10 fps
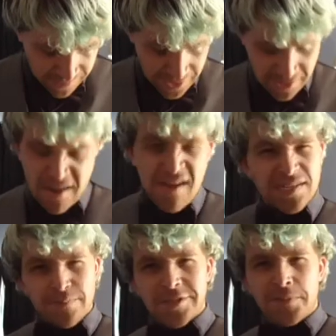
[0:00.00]
I mean, I
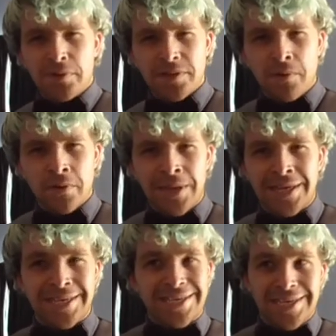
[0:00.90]
suppose I put them on
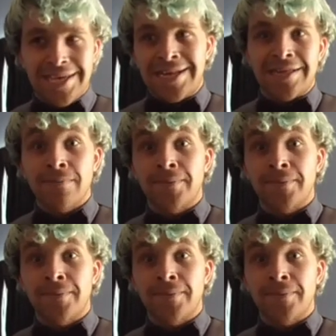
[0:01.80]
like any other,